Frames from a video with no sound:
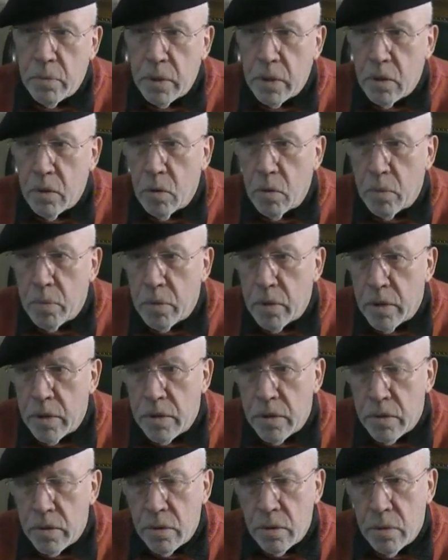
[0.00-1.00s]
big
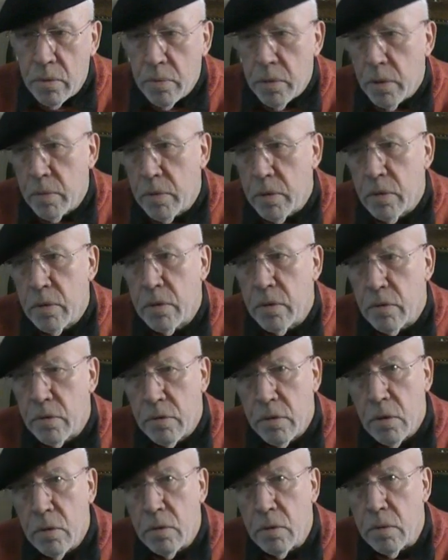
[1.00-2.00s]
corporations and the people who
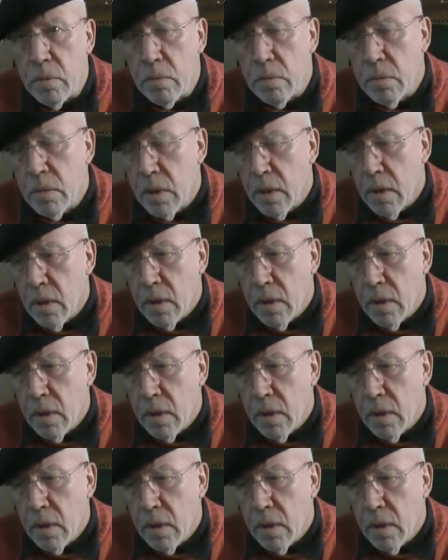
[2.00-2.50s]
control them,